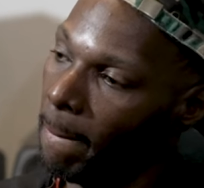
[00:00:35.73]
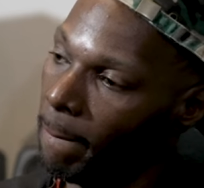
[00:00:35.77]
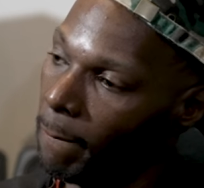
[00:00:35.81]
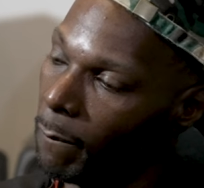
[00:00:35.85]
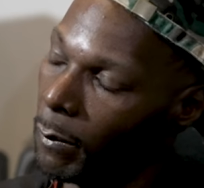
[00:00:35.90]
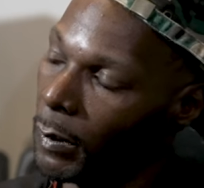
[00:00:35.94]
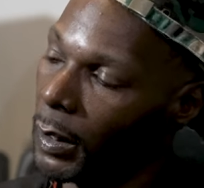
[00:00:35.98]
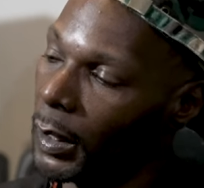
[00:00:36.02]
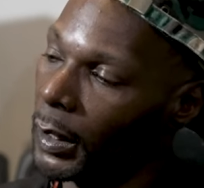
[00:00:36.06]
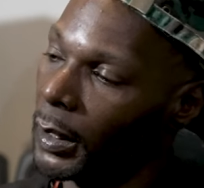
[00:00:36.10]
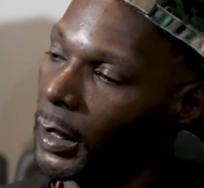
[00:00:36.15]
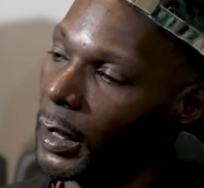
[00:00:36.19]

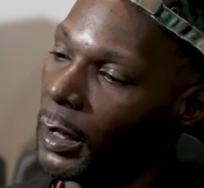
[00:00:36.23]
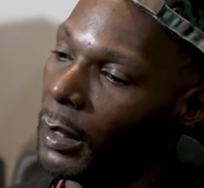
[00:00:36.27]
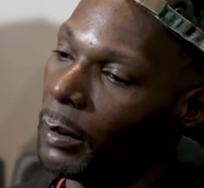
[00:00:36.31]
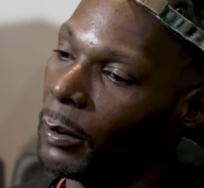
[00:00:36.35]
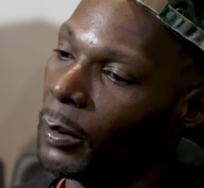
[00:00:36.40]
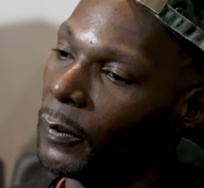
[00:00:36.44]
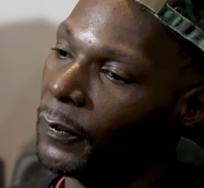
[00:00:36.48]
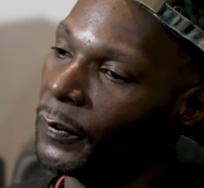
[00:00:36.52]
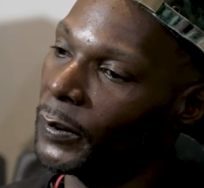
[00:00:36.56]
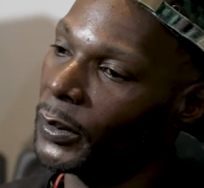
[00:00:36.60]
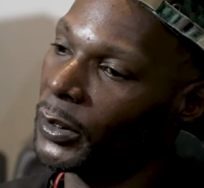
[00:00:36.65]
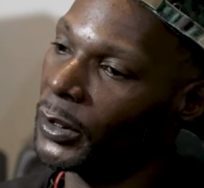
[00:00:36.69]
When I came
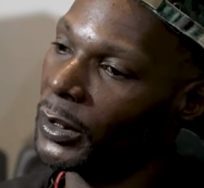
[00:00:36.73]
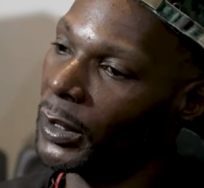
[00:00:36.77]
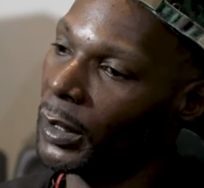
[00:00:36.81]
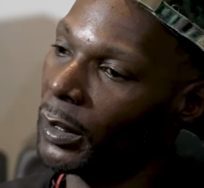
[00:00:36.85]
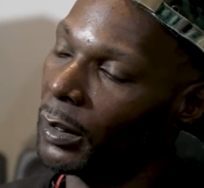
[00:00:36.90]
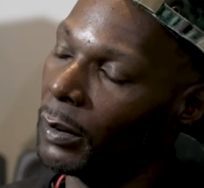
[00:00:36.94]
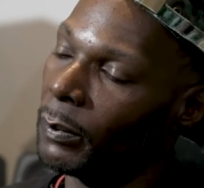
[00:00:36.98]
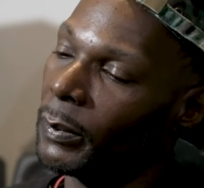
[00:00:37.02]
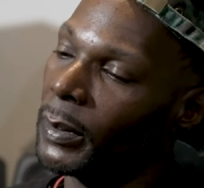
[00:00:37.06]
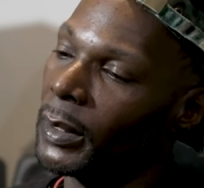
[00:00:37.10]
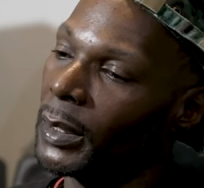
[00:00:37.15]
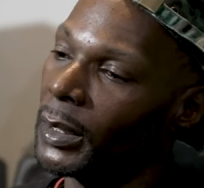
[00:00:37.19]
home from
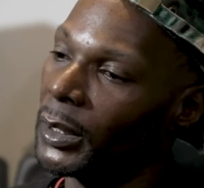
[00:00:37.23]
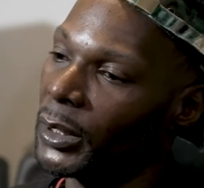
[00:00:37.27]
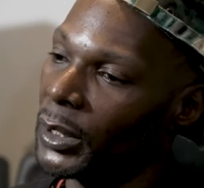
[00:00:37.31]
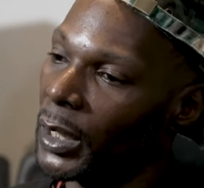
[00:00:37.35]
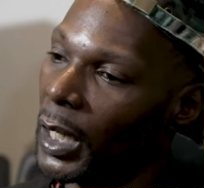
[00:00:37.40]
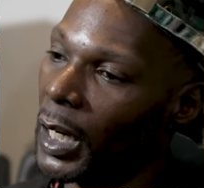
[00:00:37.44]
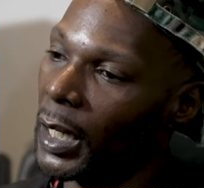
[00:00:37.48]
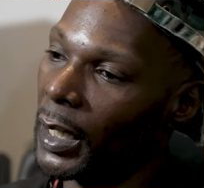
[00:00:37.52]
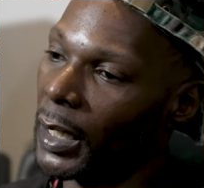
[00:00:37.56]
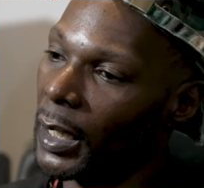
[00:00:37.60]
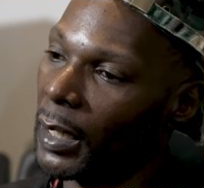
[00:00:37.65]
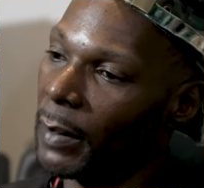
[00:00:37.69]
jail, me and
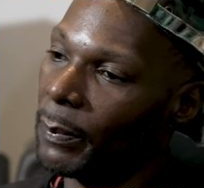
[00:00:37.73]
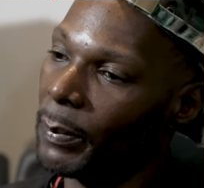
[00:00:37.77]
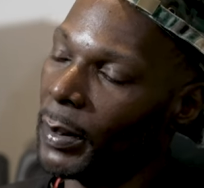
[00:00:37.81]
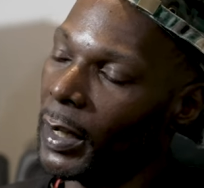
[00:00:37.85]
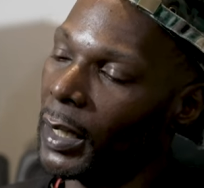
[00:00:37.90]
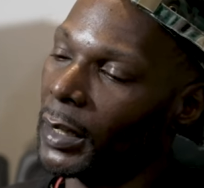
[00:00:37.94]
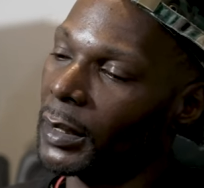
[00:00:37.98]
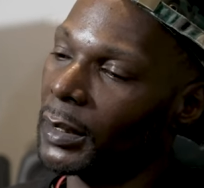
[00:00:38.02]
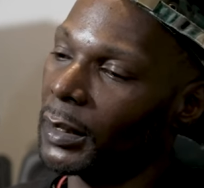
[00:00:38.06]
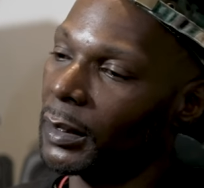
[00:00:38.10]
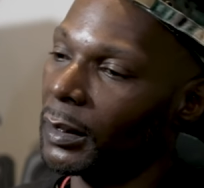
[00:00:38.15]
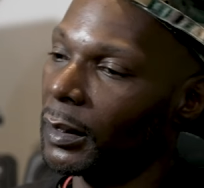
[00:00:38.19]
Ja got
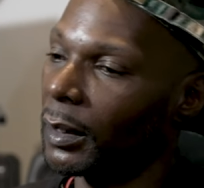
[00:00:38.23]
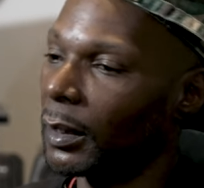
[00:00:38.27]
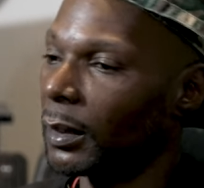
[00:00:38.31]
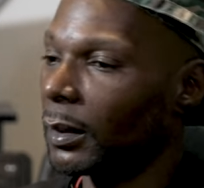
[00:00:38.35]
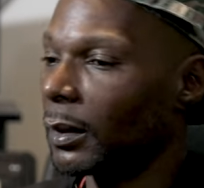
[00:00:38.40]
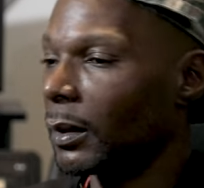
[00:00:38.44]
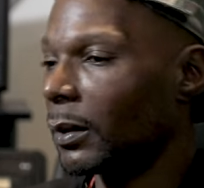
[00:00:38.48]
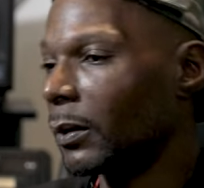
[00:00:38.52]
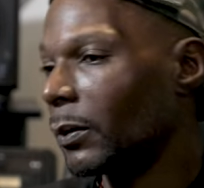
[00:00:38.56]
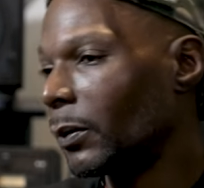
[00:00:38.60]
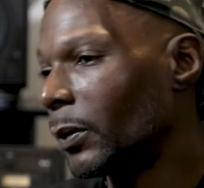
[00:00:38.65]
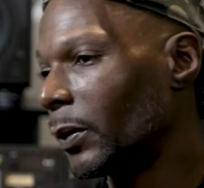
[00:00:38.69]
back
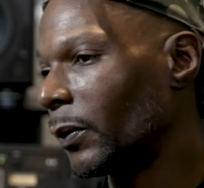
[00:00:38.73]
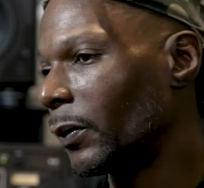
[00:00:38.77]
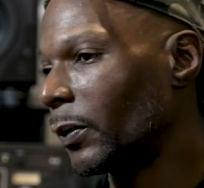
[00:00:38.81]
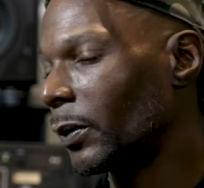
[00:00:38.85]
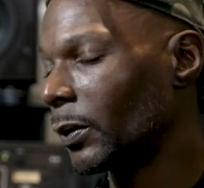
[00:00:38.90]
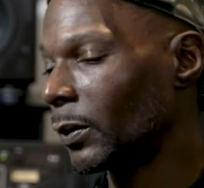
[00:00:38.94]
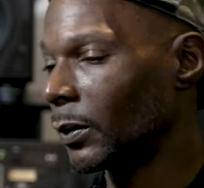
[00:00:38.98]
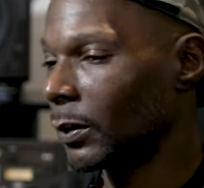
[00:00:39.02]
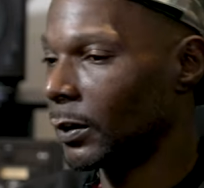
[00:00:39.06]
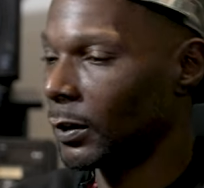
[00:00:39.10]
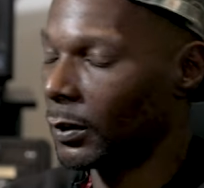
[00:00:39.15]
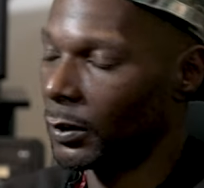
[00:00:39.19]
together. We
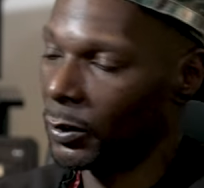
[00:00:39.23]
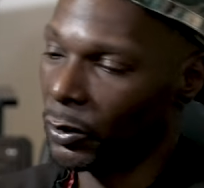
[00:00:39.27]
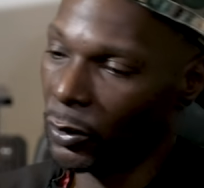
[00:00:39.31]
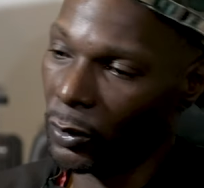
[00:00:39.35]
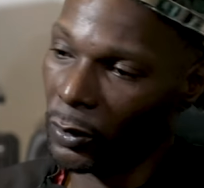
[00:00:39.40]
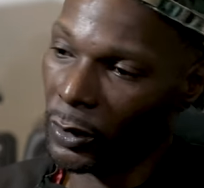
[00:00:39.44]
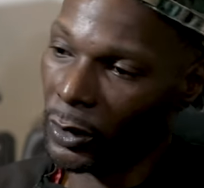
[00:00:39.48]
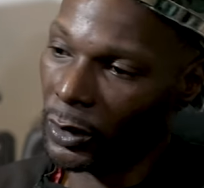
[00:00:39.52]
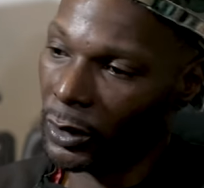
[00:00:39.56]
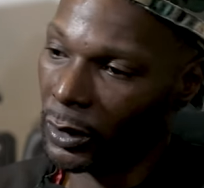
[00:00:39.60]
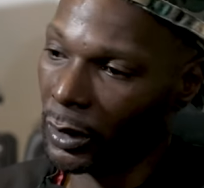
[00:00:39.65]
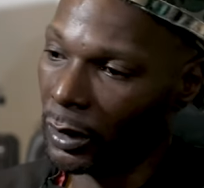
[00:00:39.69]
saw
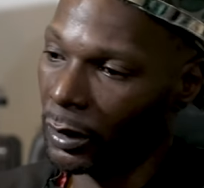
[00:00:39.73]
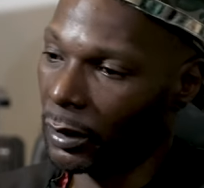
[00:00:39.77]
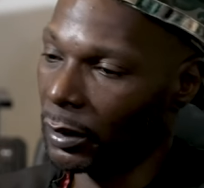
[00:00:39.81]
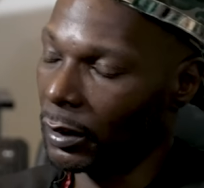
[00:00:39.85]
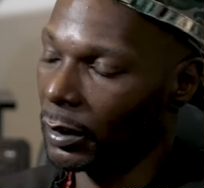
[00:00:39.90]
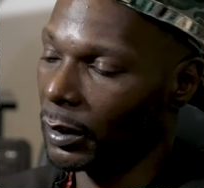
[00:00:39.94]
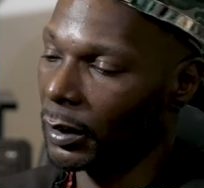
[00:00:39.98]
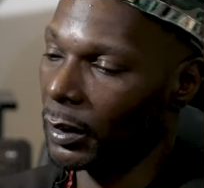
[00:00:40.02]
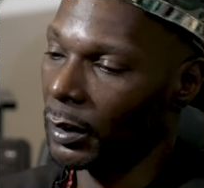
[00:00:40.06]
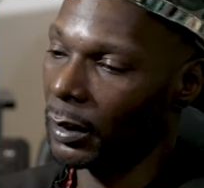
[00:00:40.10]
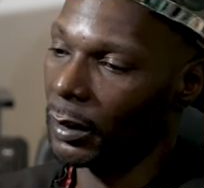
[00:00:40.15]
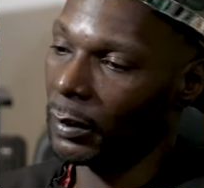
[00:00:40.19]
each other
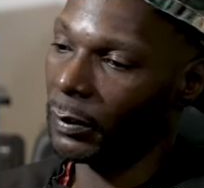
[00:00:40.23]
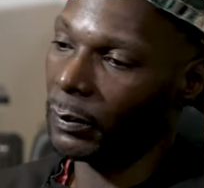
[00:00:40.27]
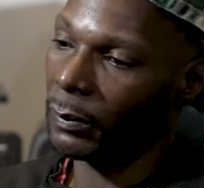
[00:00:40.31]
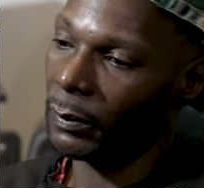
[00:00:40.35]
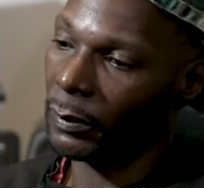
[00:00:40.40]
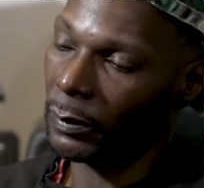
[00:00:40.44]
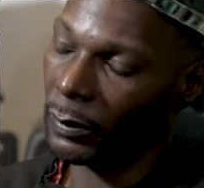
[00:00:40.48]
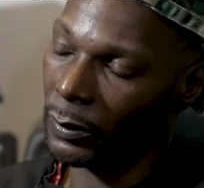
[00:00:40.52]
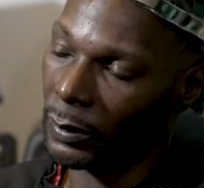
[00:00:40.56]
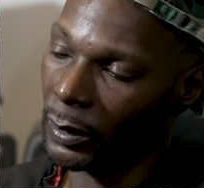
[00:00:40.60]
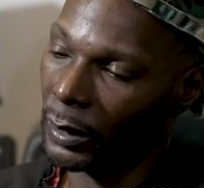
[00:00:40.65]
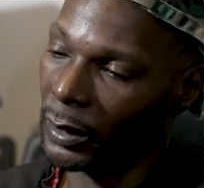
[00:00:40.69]
again,
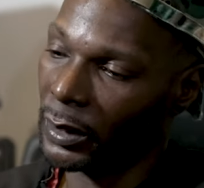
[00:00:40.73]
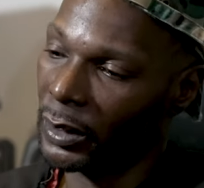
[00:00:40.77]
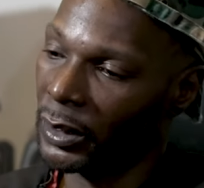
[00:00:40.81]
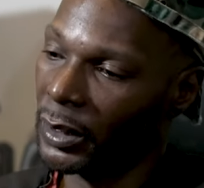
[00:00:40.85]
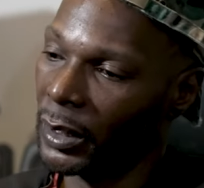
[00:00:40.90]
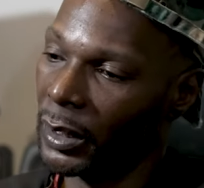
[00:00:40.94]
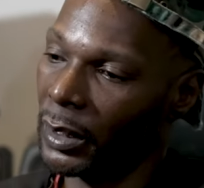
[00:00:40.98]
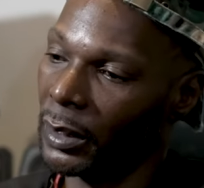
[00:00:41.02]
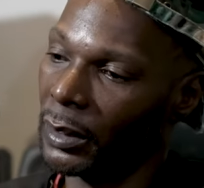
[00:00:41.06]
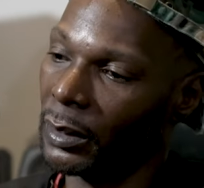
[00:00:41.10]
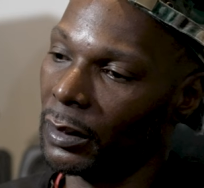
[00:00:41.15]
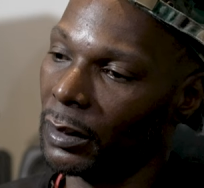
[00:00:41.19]

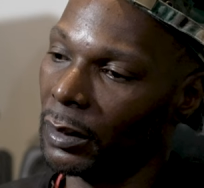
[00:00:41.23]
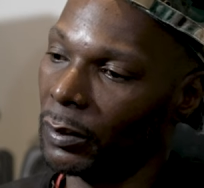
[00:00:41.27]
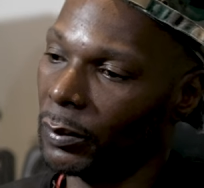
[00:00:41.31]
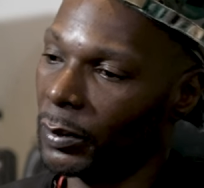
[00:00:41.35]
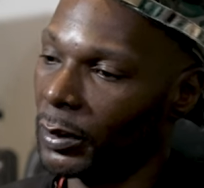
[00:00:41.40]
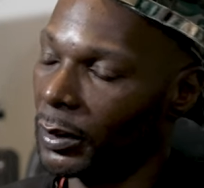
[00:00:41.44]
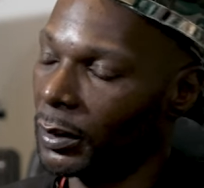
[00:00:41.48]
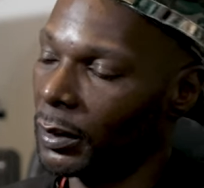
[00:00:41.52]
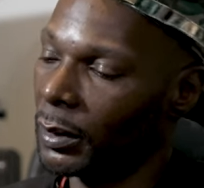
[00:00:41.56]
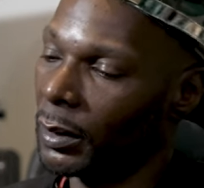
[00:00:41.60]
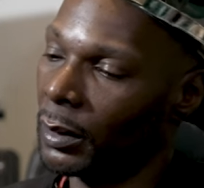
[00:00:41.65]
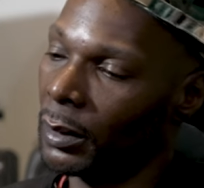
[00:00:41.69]
exchanged
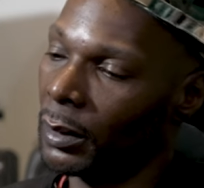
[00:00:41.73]
numbers,